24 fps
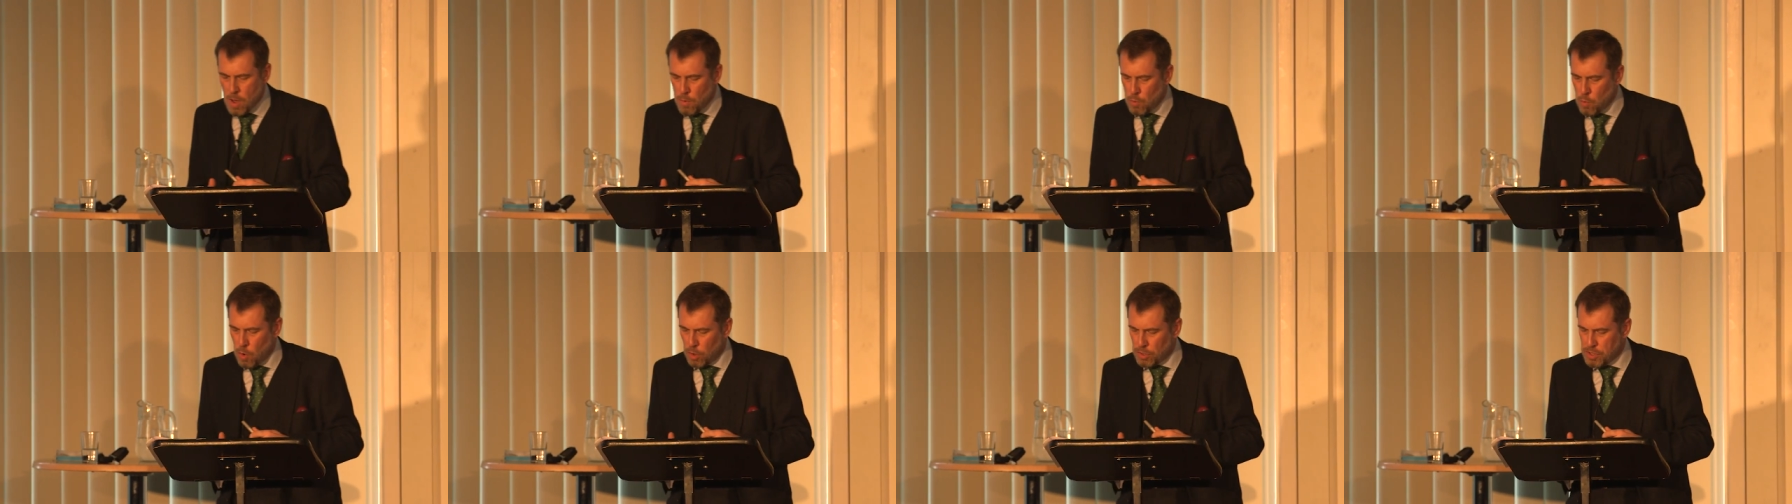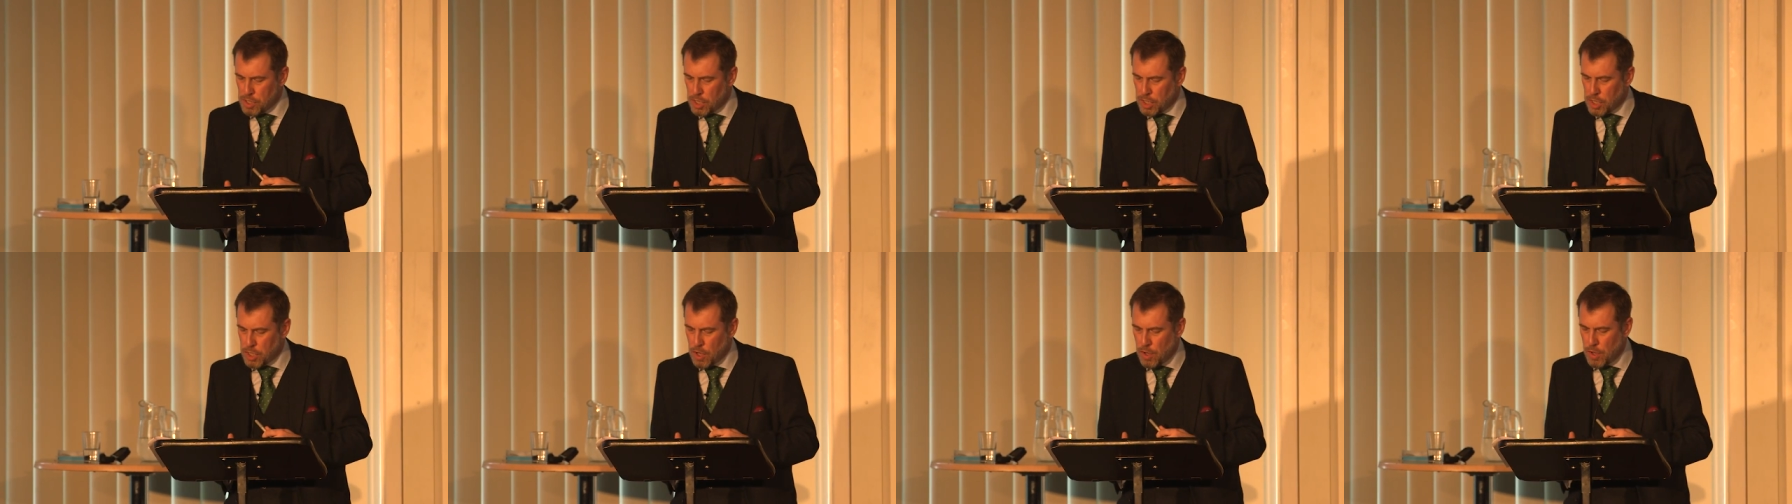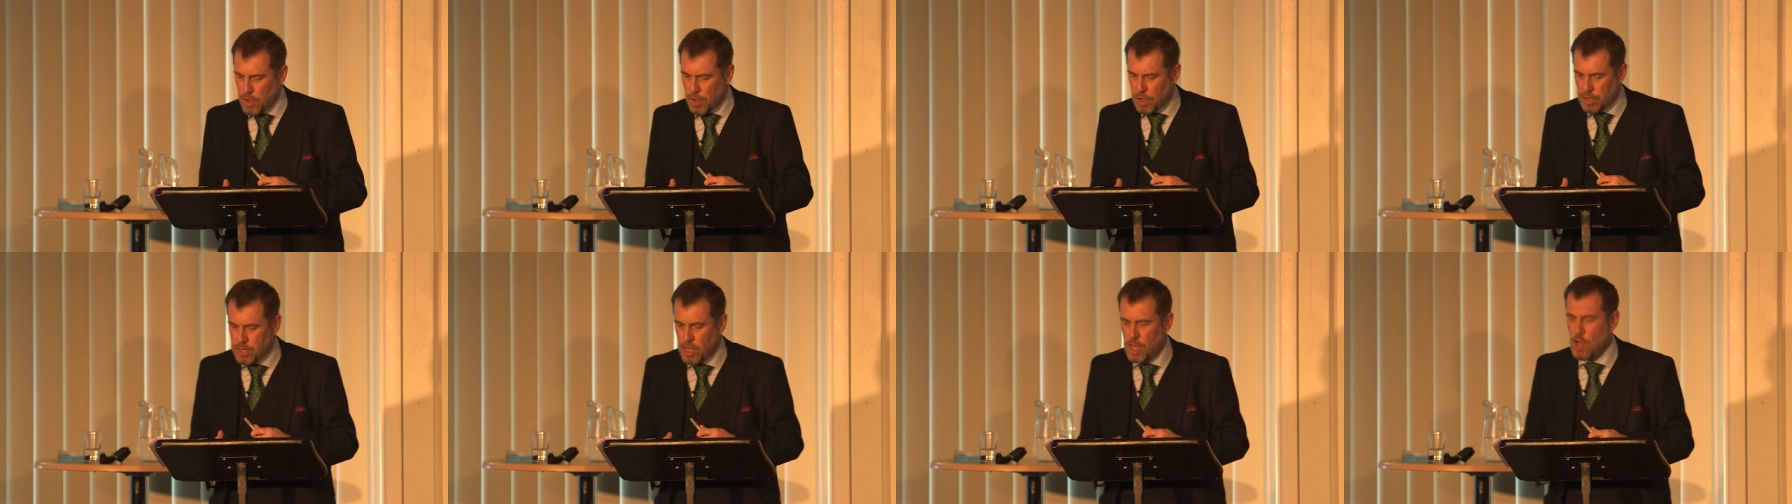what's
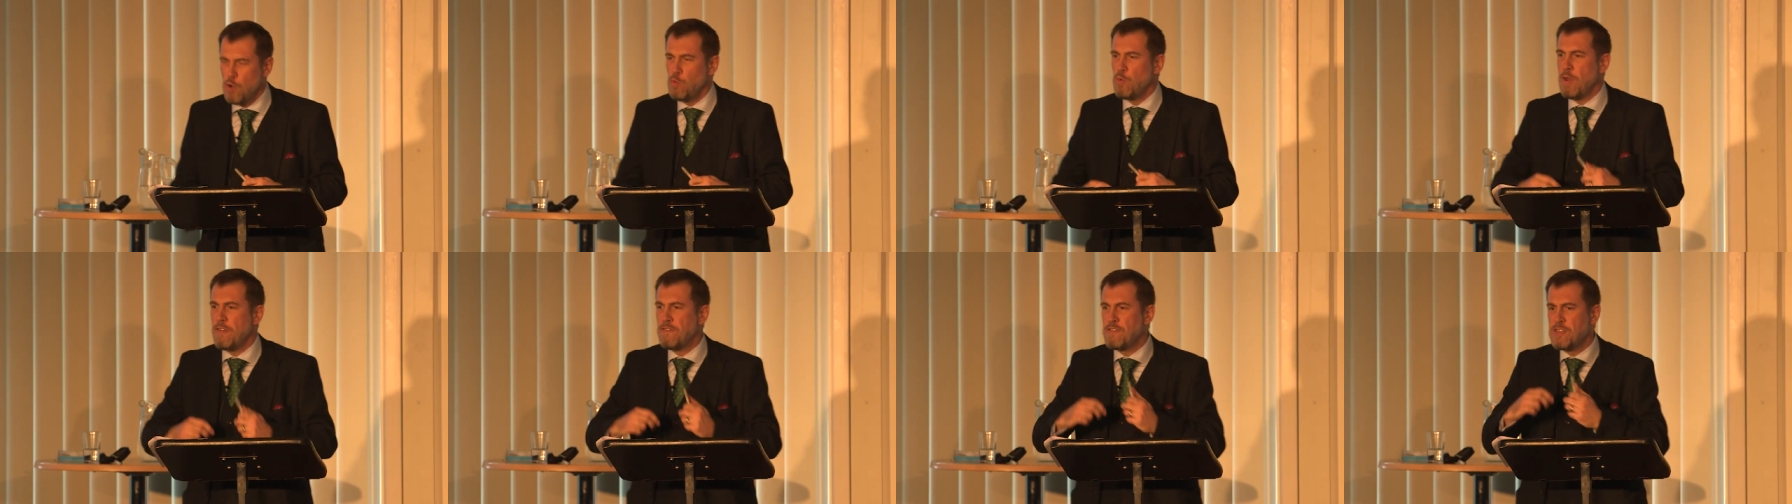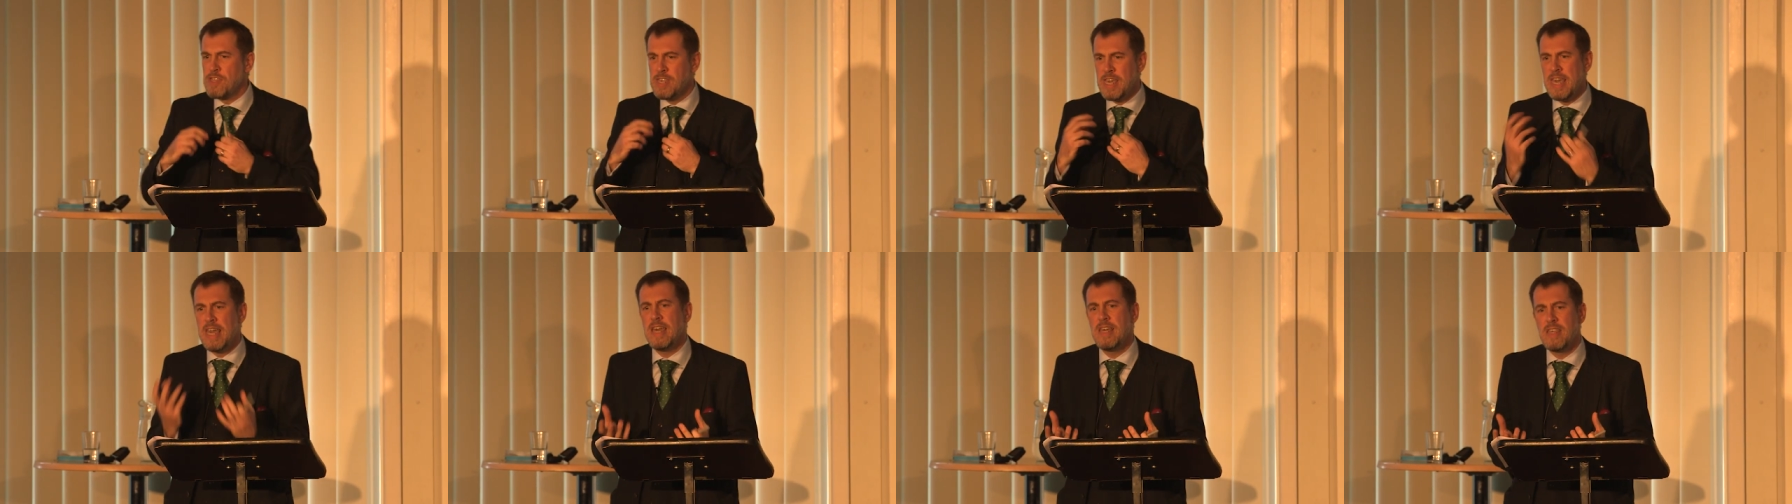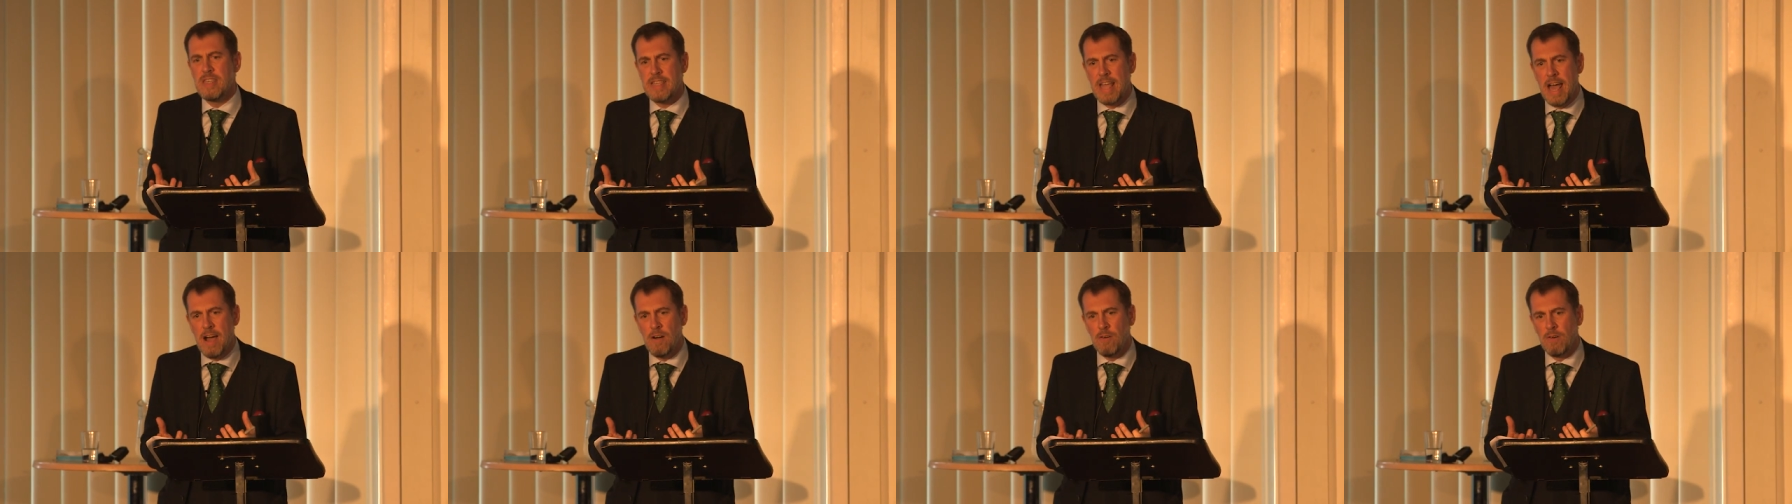occurred, we've
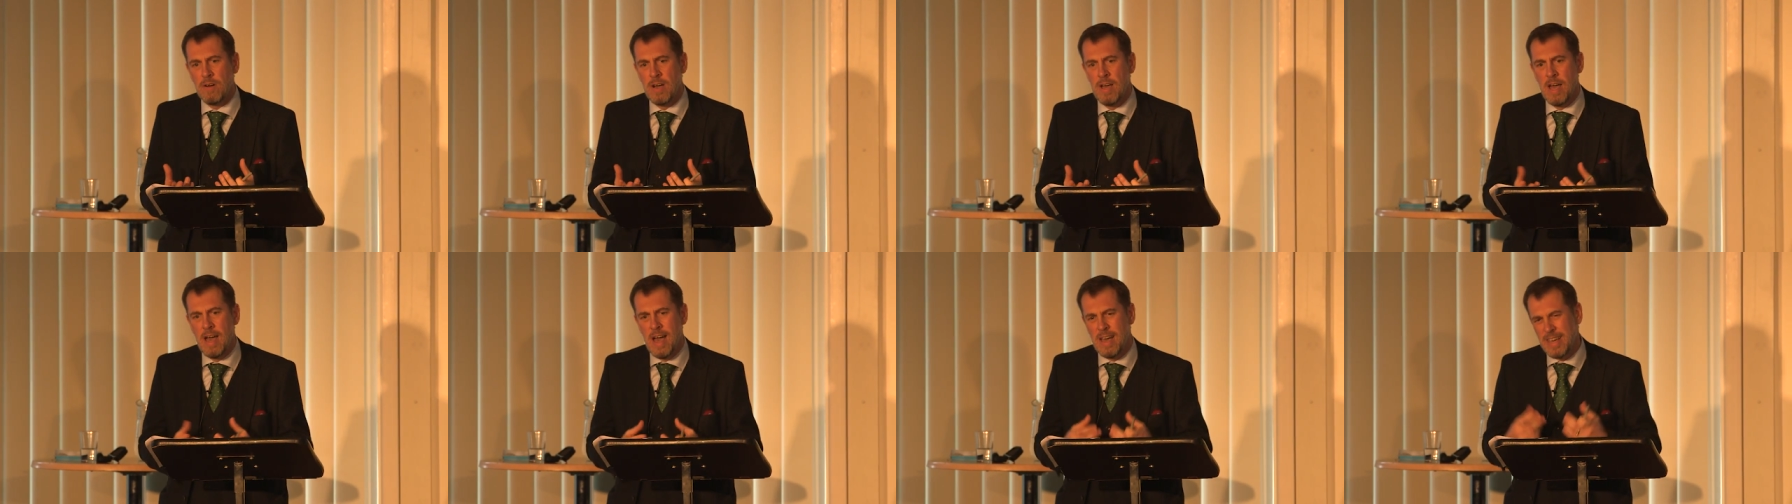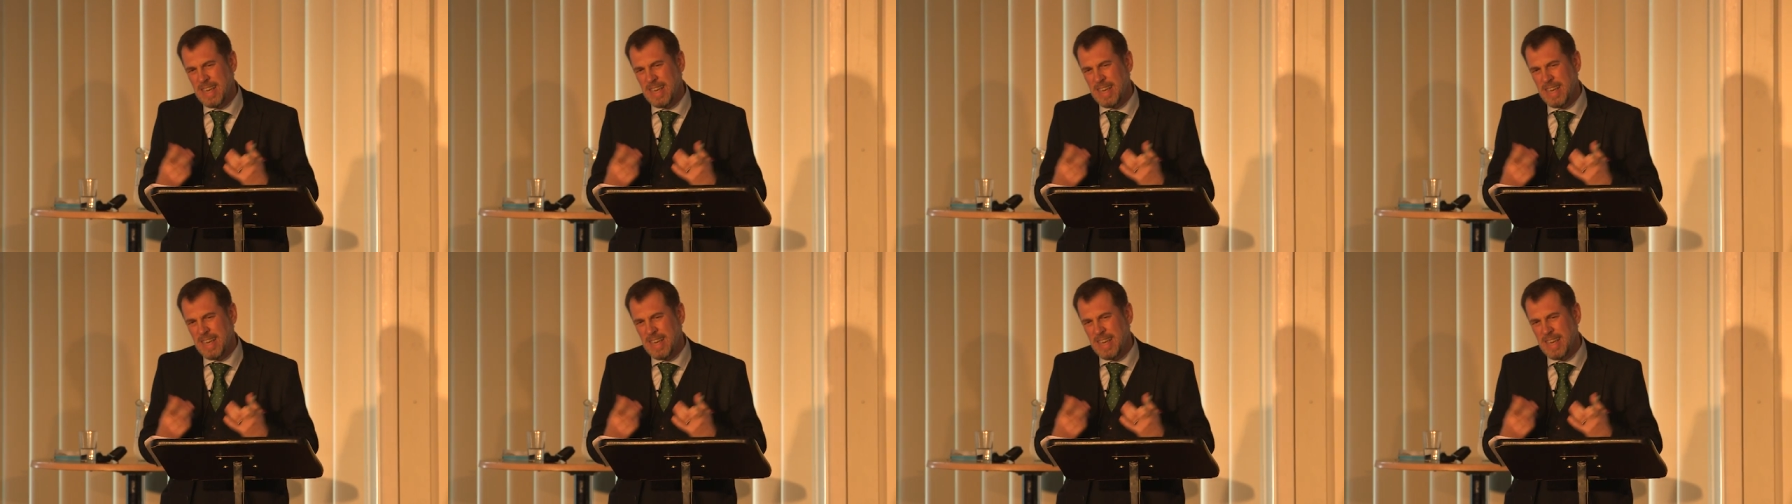teased out